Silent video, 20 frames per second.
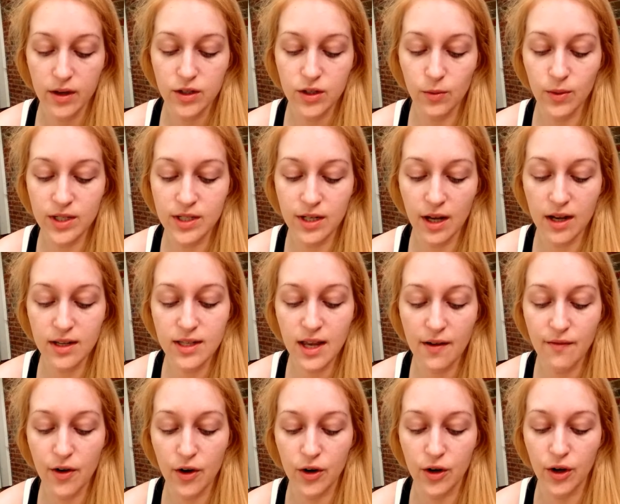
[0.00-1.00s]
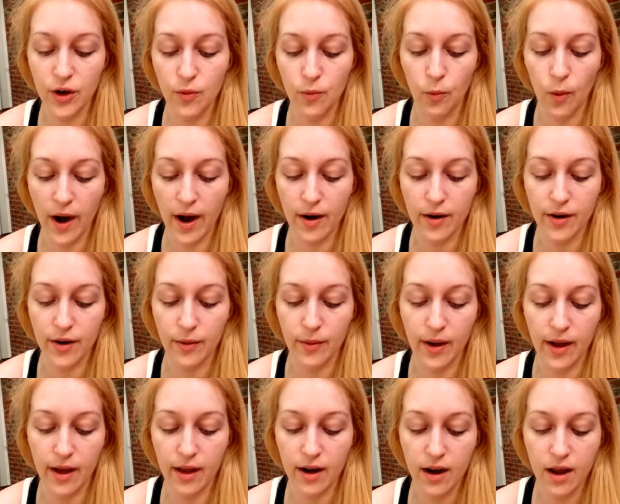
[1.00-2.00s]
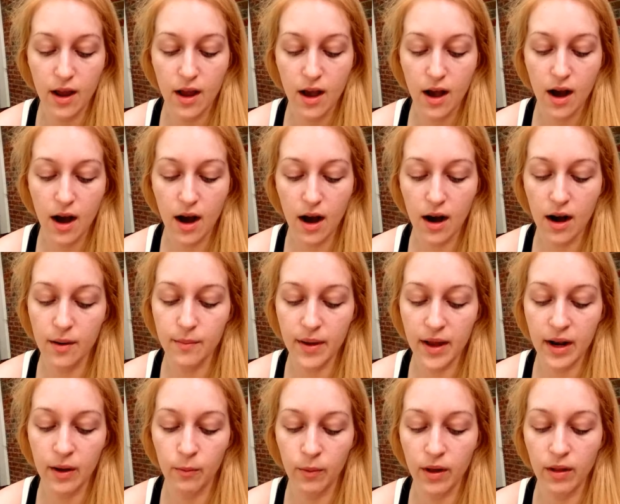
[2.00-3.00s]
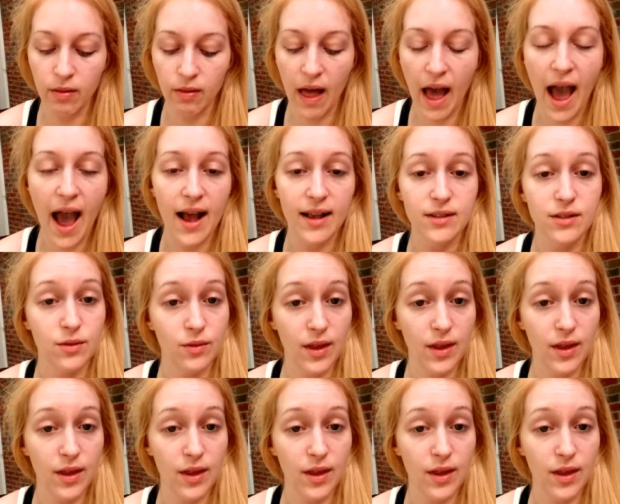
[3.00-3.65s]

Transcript: So it does have a good wear to it, and it will last.